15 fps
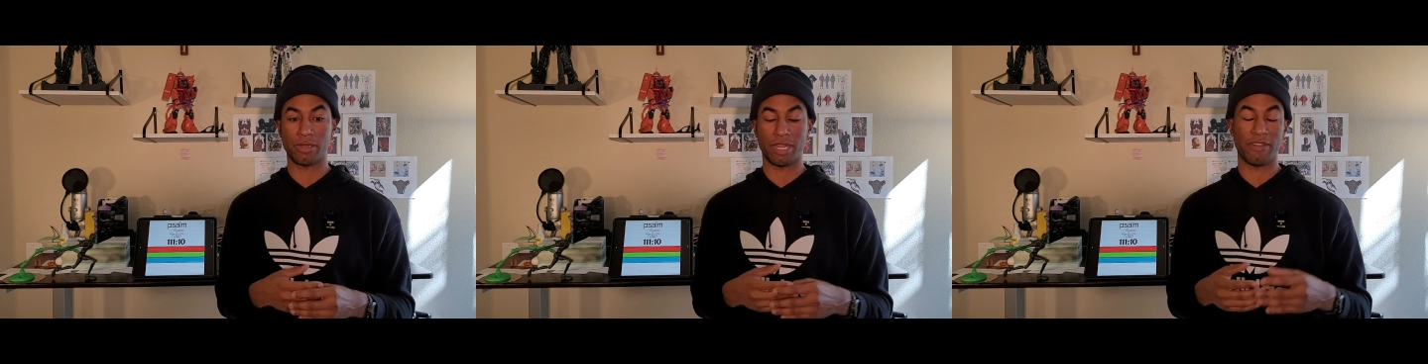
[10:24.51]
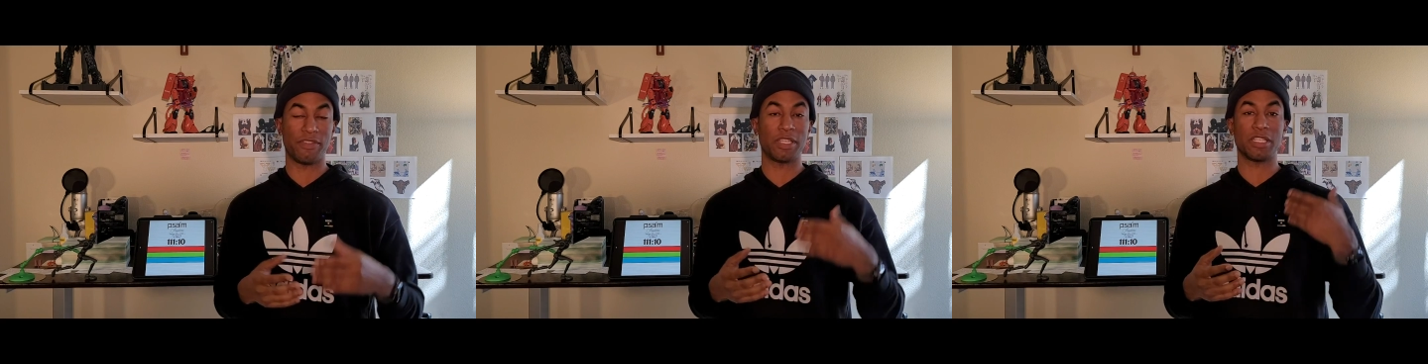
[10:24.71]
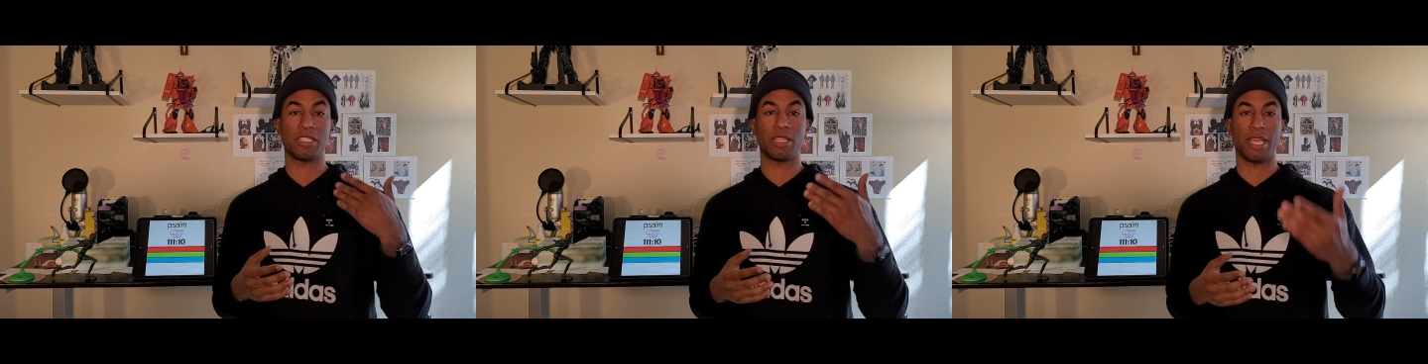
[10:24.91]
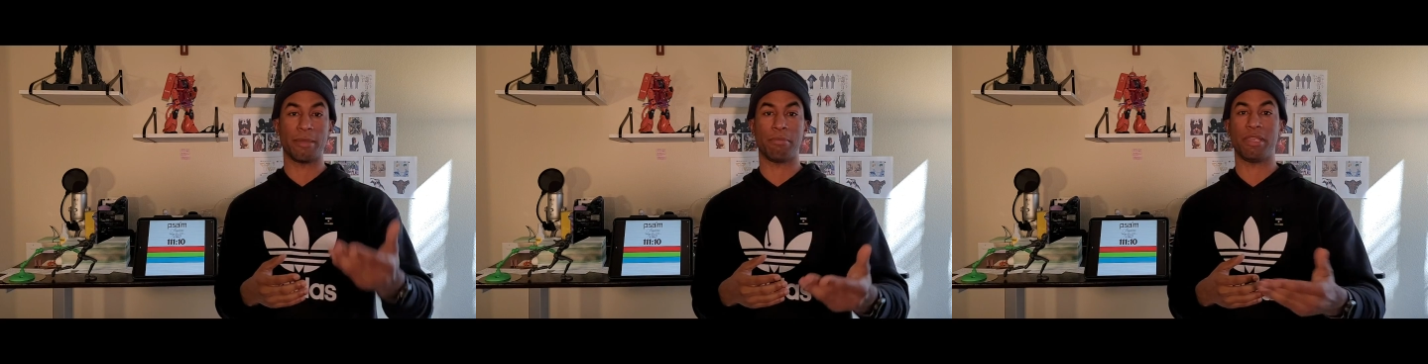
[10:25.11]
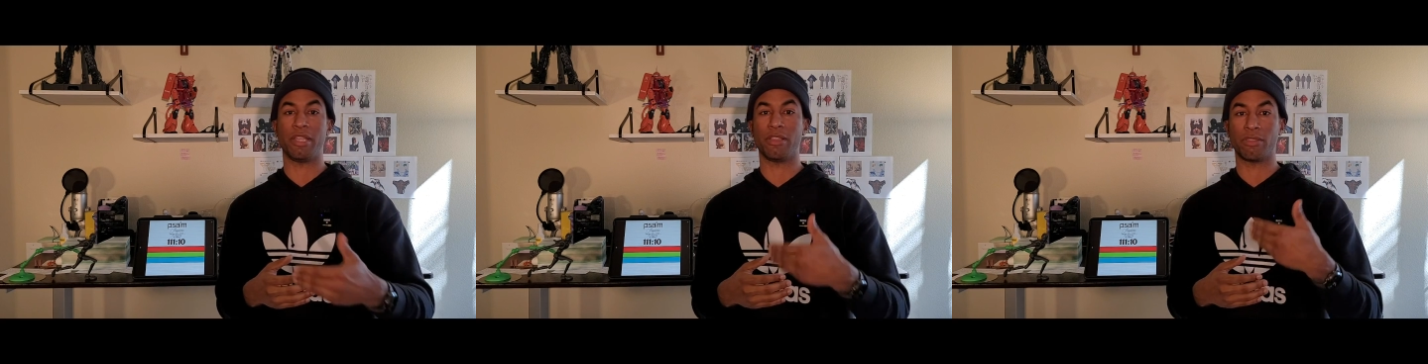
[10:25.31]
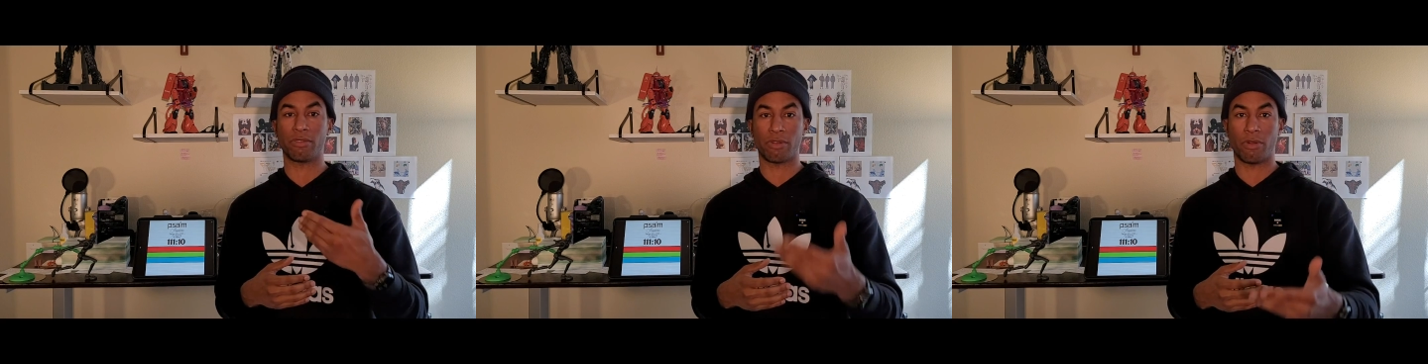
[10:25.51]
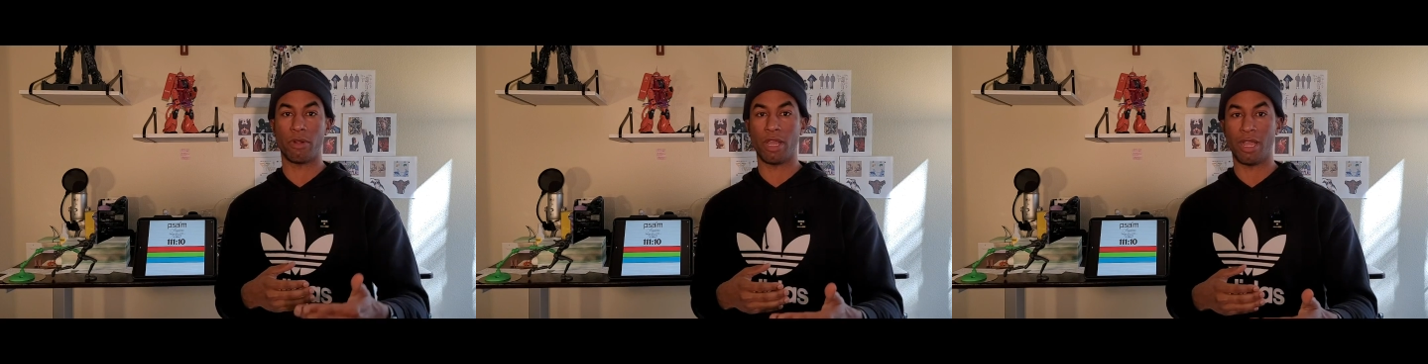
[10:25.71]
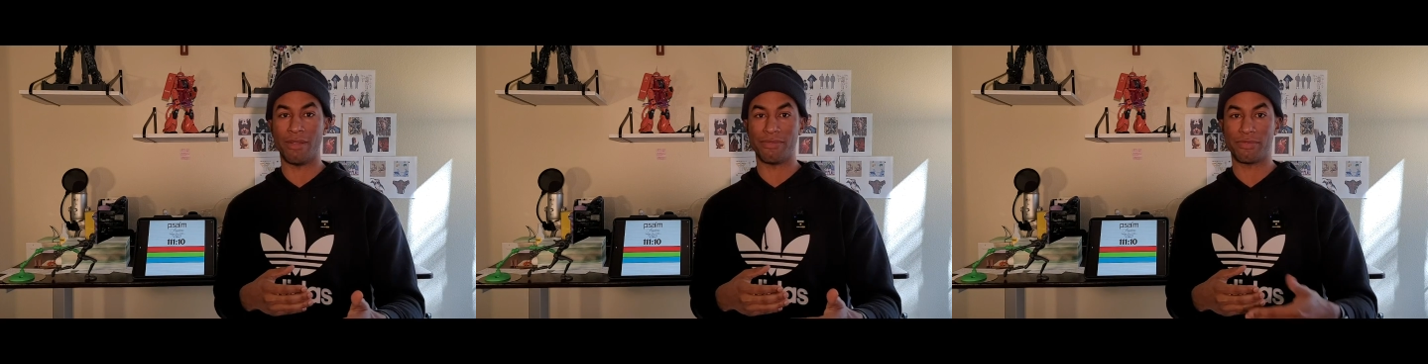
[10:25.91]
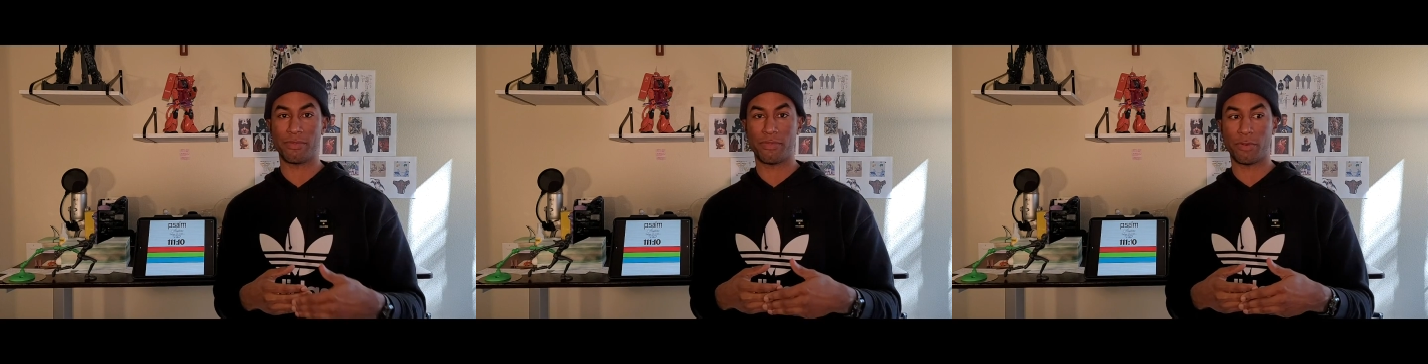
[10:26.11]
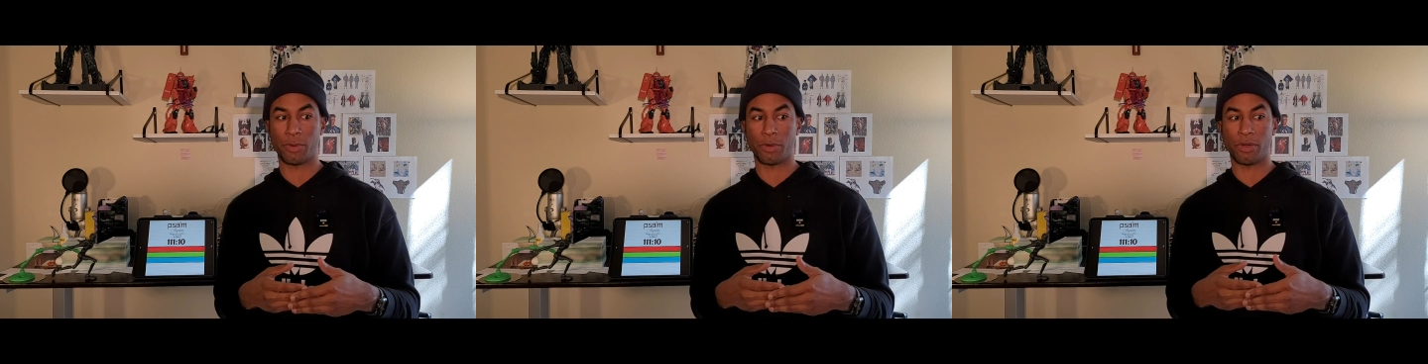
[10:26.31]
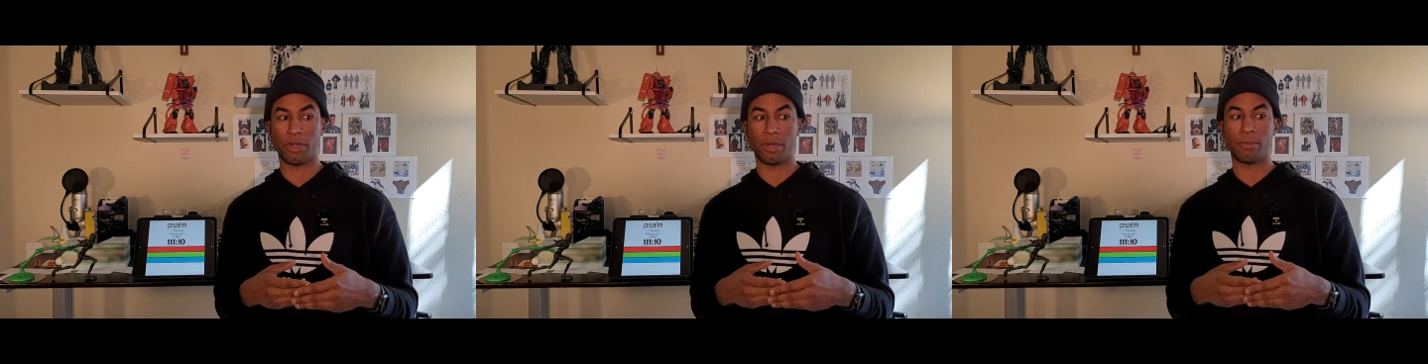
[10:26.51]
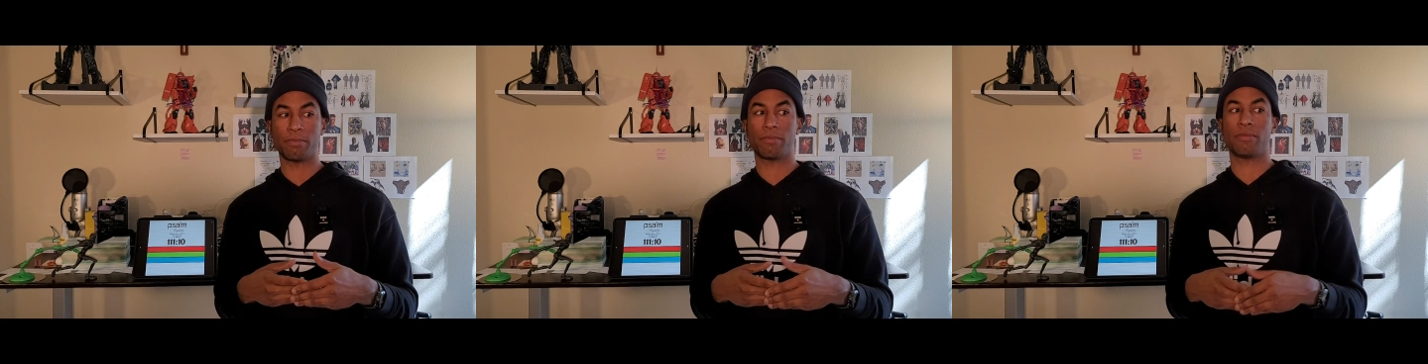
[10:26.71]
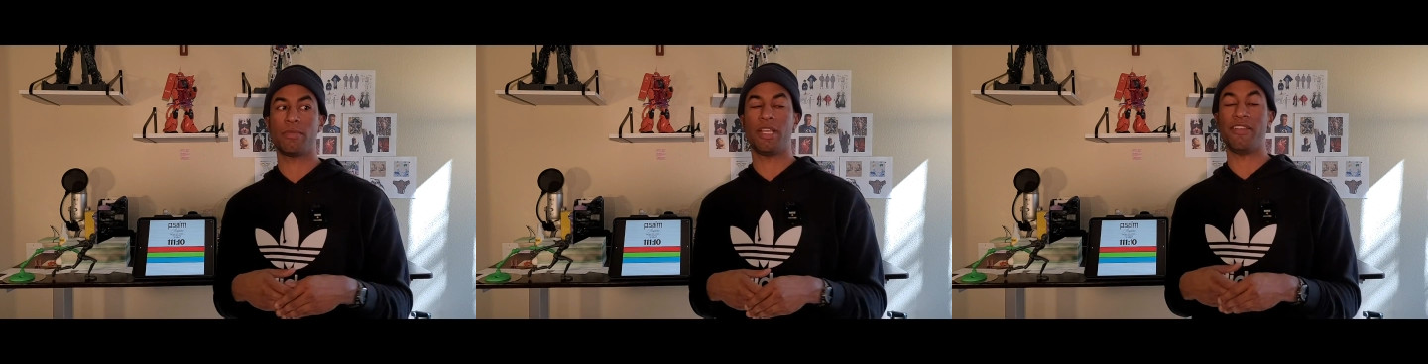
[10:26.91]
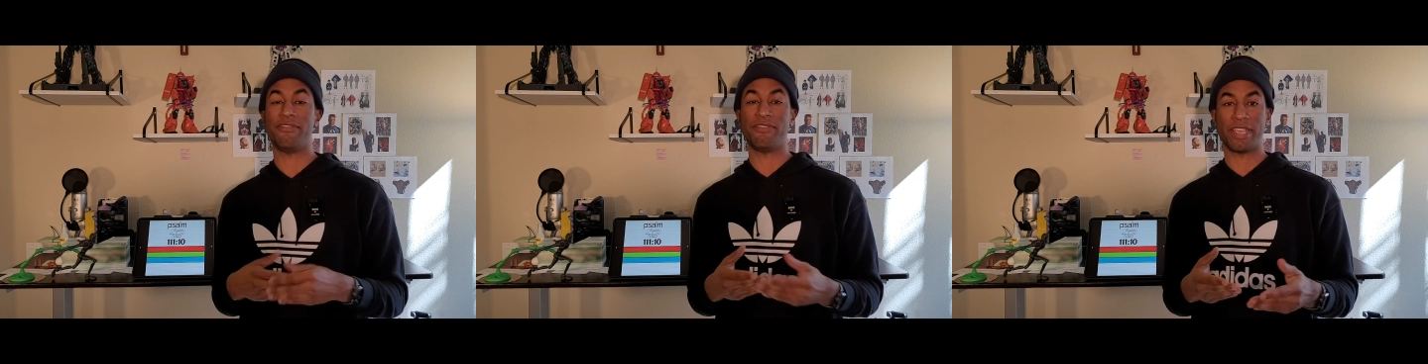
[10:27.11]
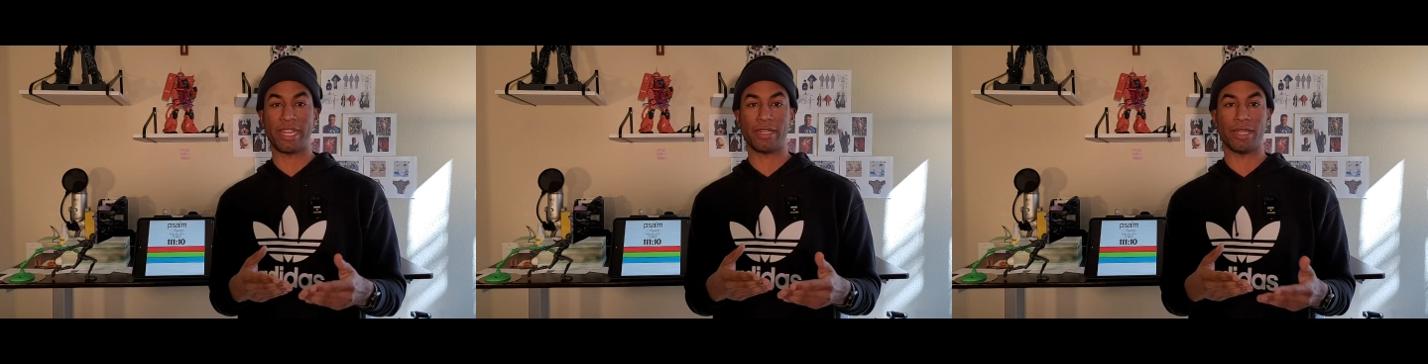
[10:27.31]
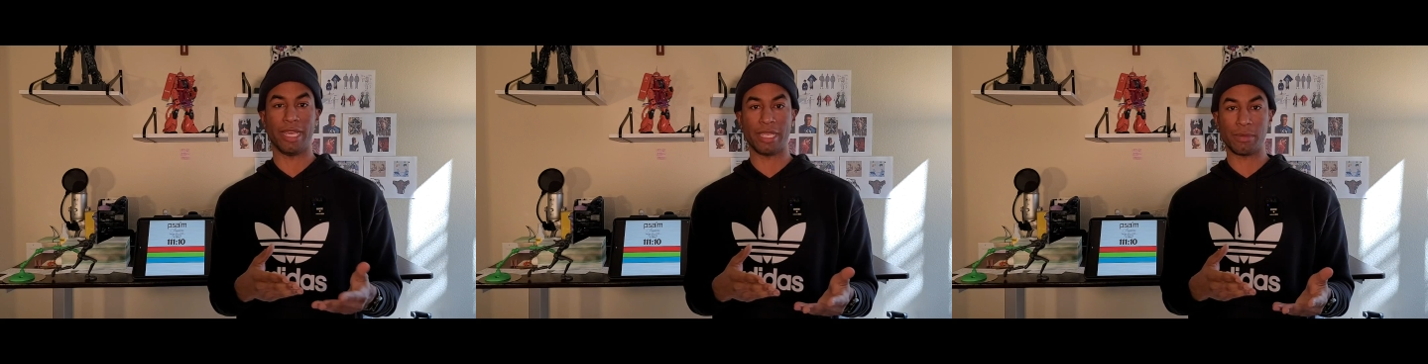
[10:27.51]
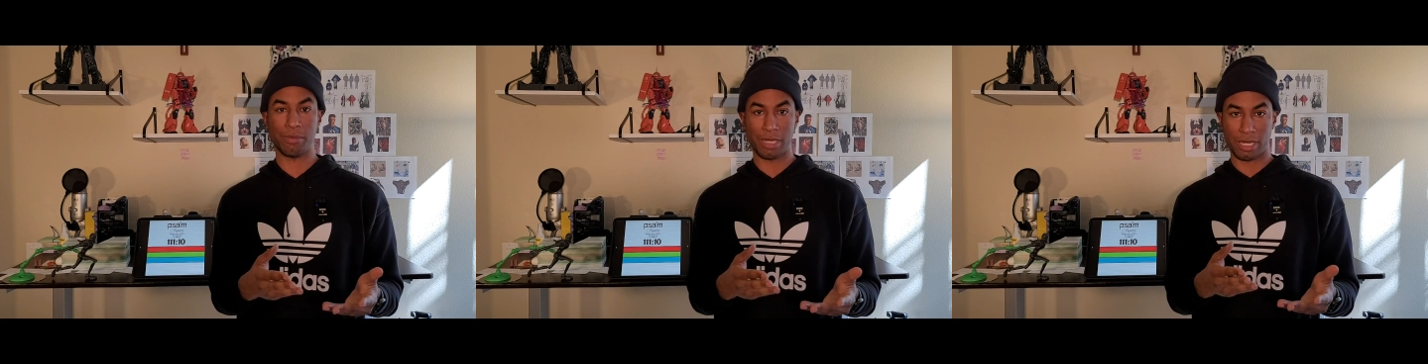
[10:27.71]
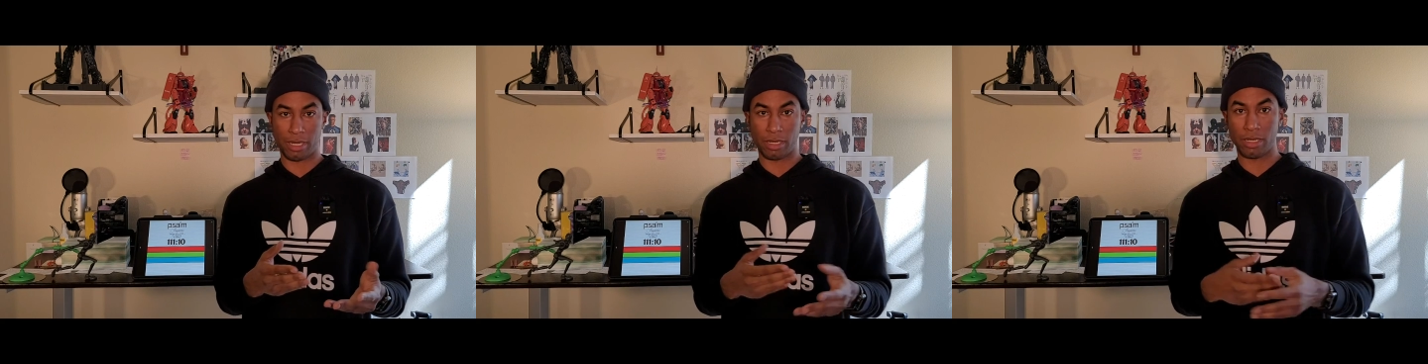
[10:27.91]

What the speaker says: everything's like being thrown off for a fan like me.